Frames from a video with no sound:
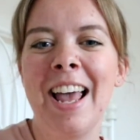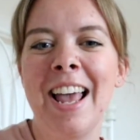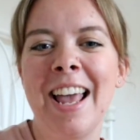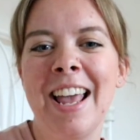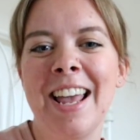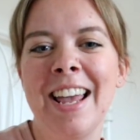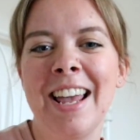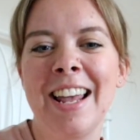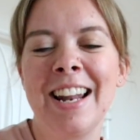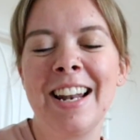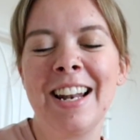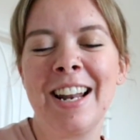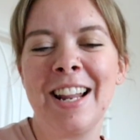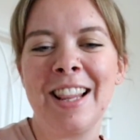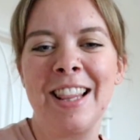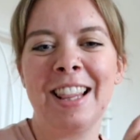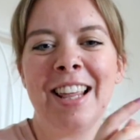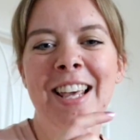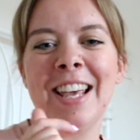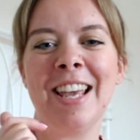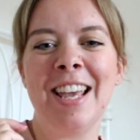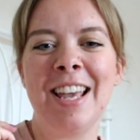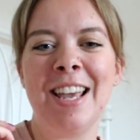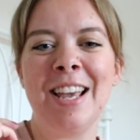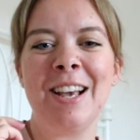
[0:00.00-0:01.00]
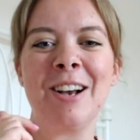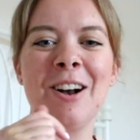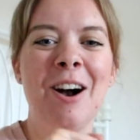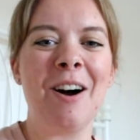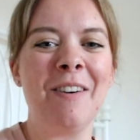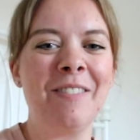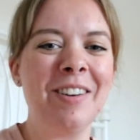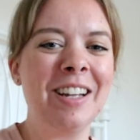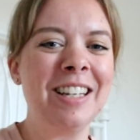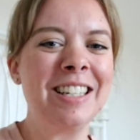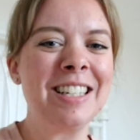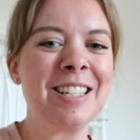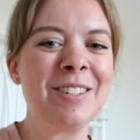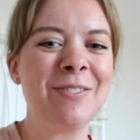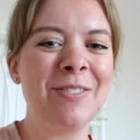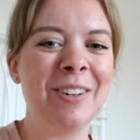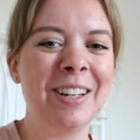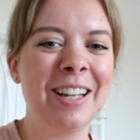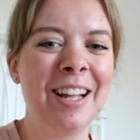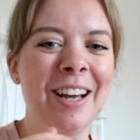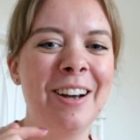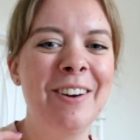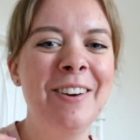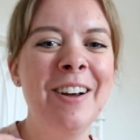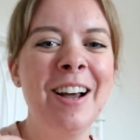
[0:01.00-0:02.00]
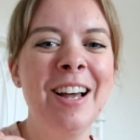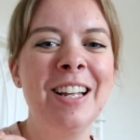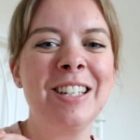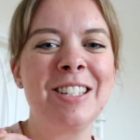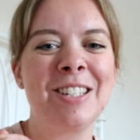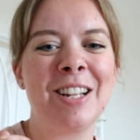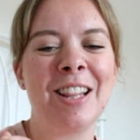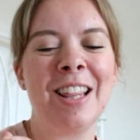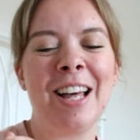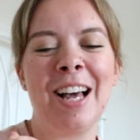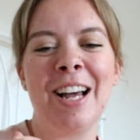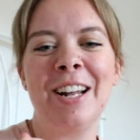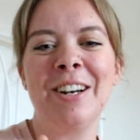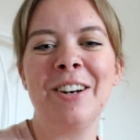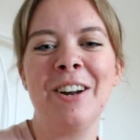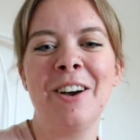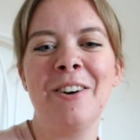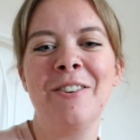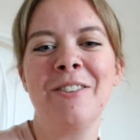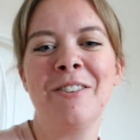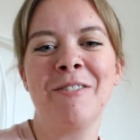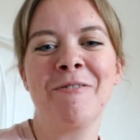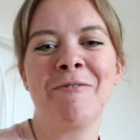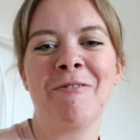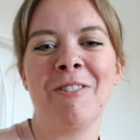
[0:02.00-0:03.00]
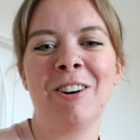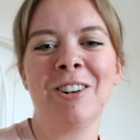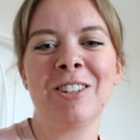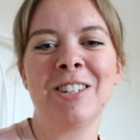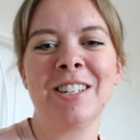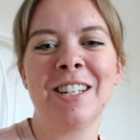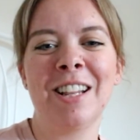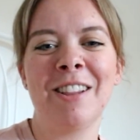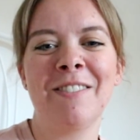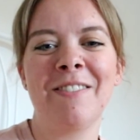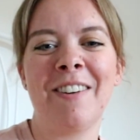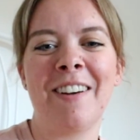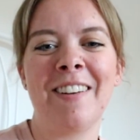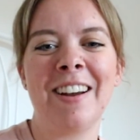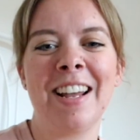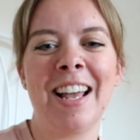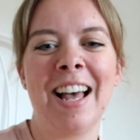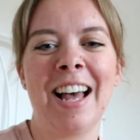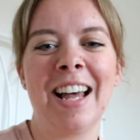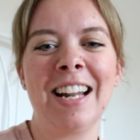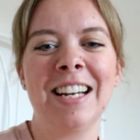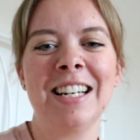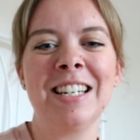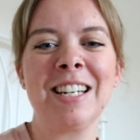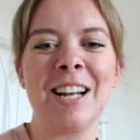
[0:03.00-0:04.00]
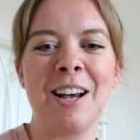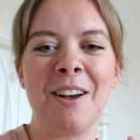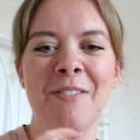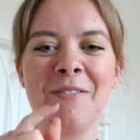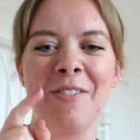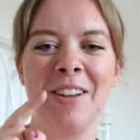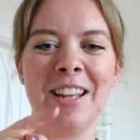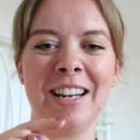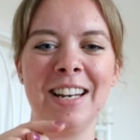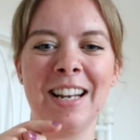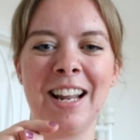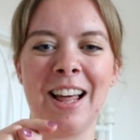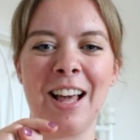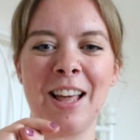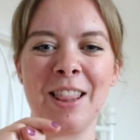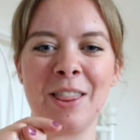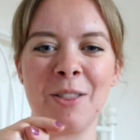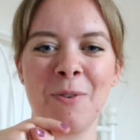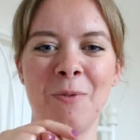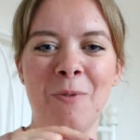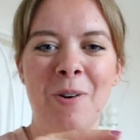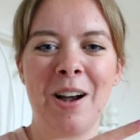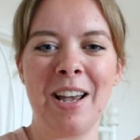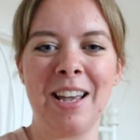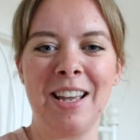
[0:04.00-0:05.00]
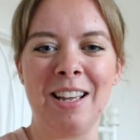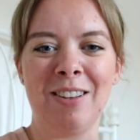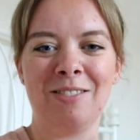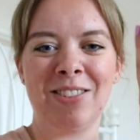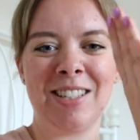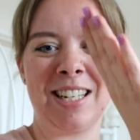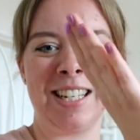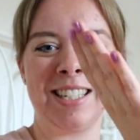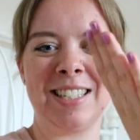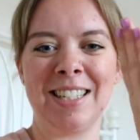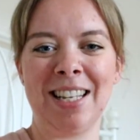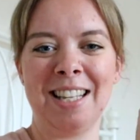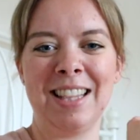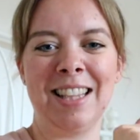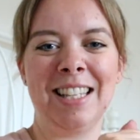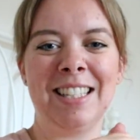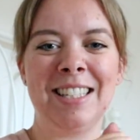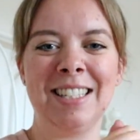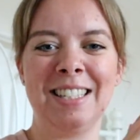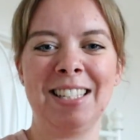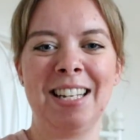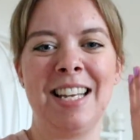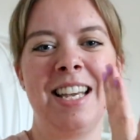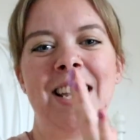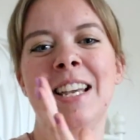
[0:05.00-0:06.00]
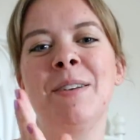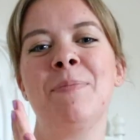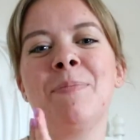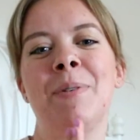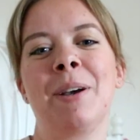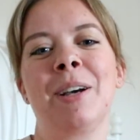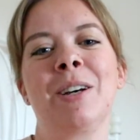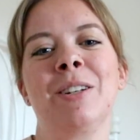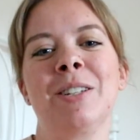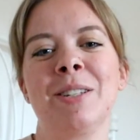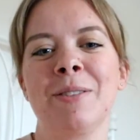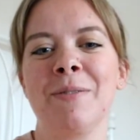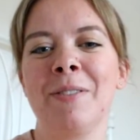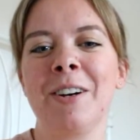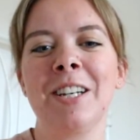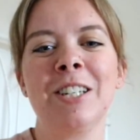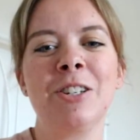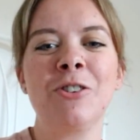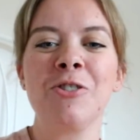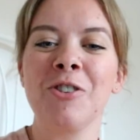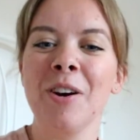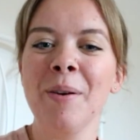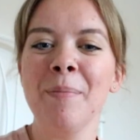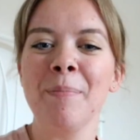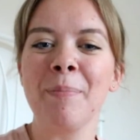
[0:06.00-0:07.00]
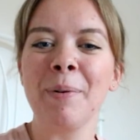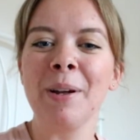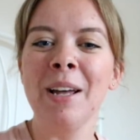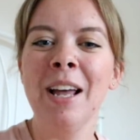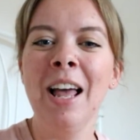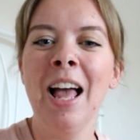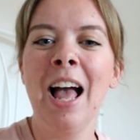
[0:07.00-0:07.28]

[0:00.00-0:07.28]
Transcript: in the comments below so that I know you've watched to the very end. I mean like the waves as in the sea, because of my trip.